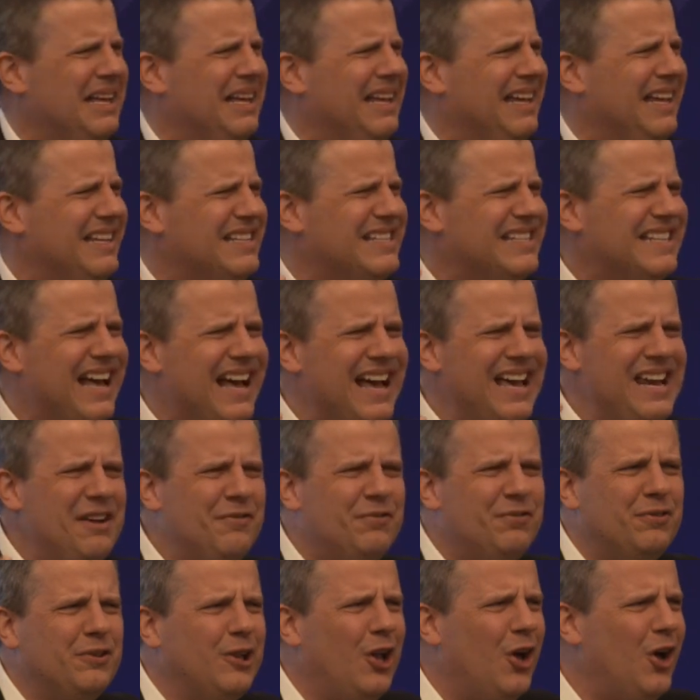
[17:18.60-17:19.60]
It's kind
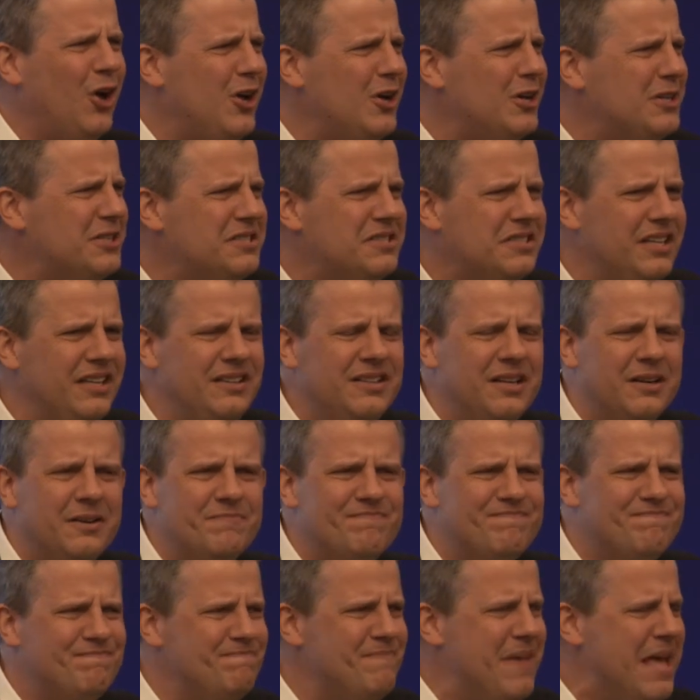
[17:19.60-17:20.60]
of lost in their
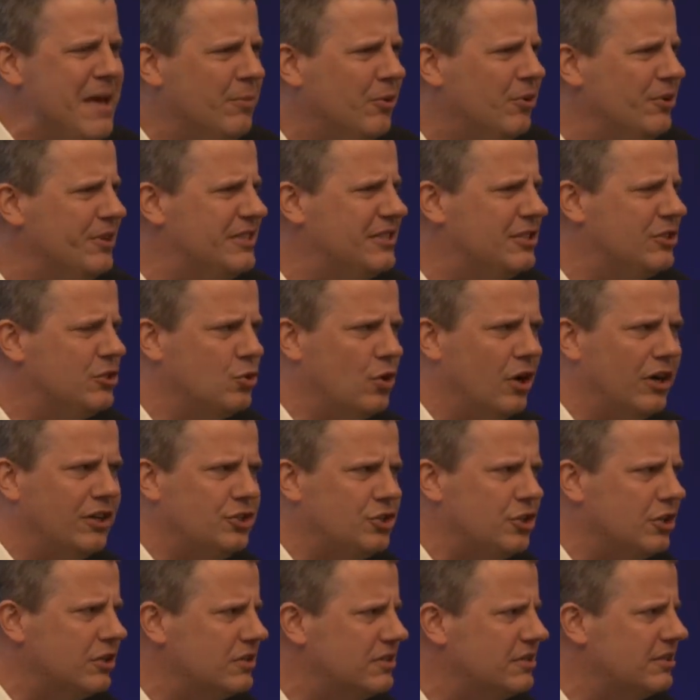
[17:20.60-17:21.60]
memory
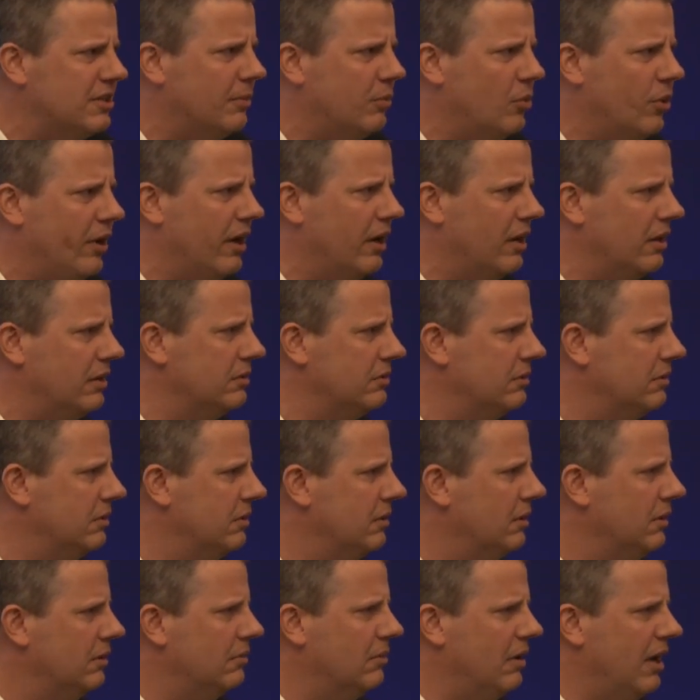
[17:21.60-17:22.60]
structure somewhere,
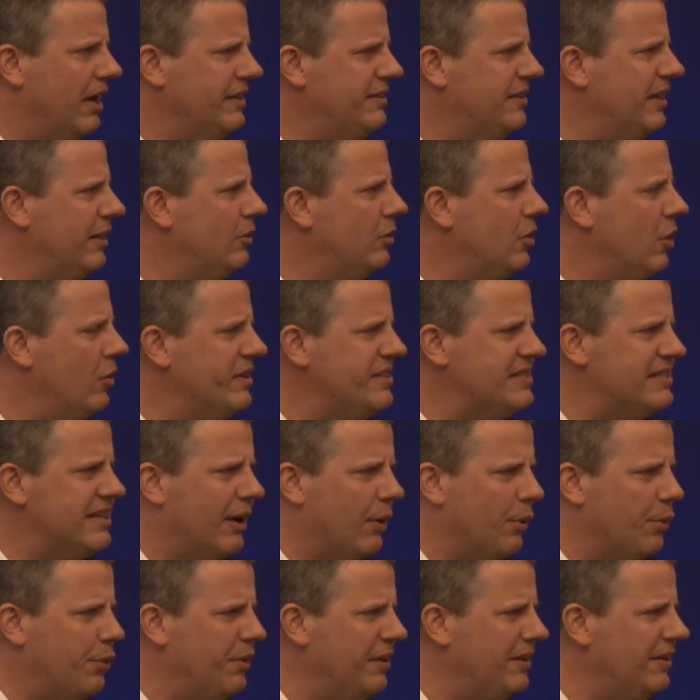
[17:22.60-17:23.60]
right? They know it's
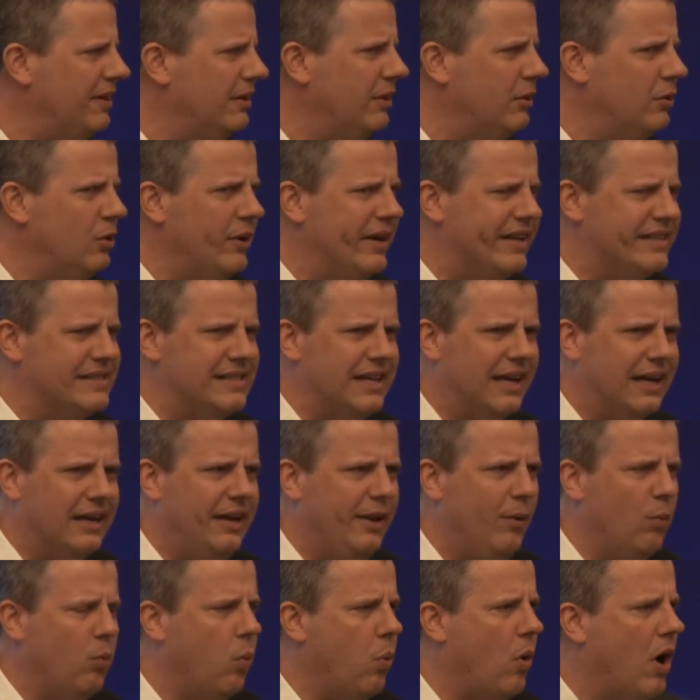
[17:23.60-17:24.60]
healthy. They don't know exactly
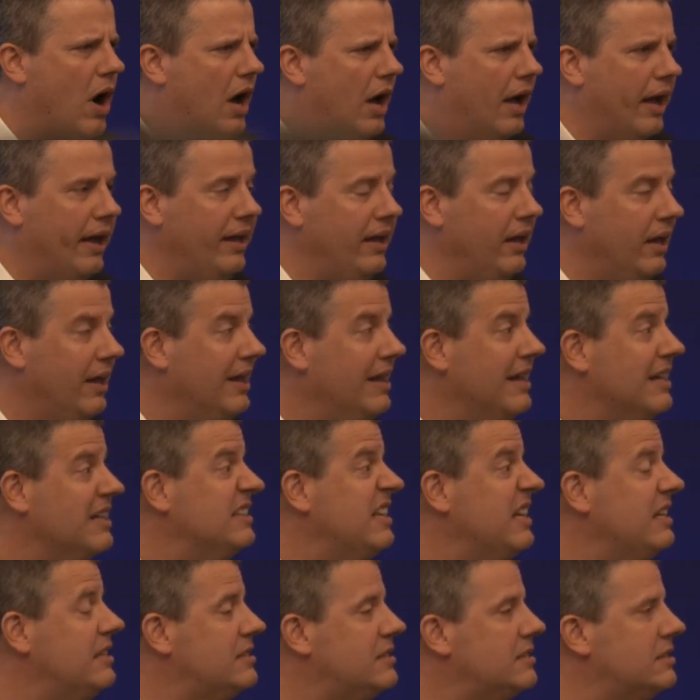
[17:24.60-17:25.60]
why.
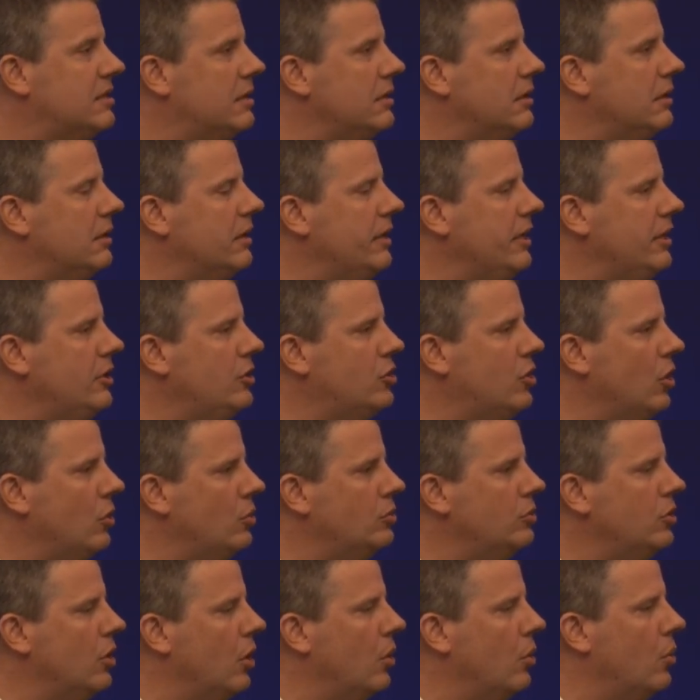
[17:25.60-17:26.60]
They certainly
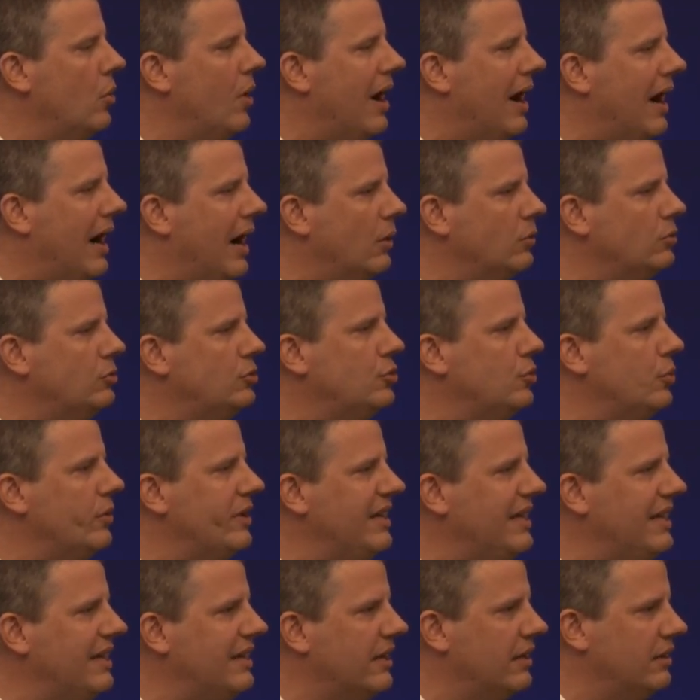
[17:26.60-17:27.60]
don't know how to
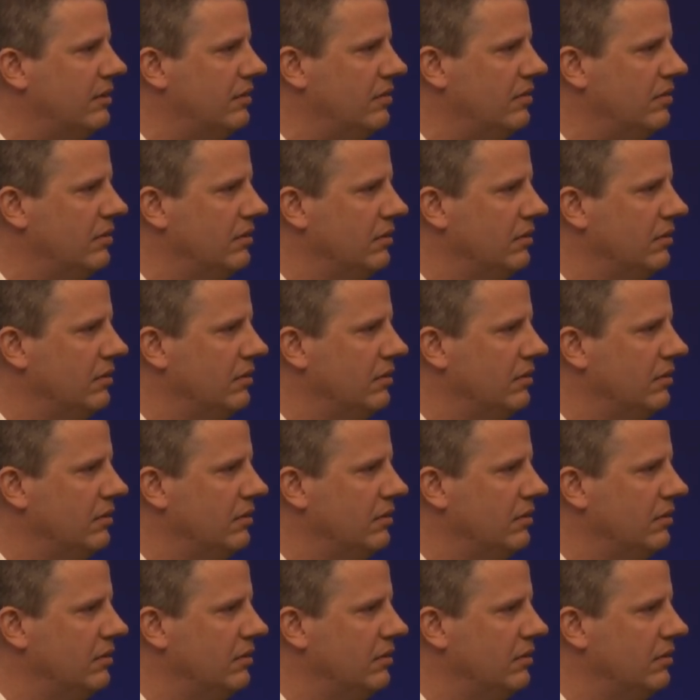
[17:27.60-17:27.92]
eat it,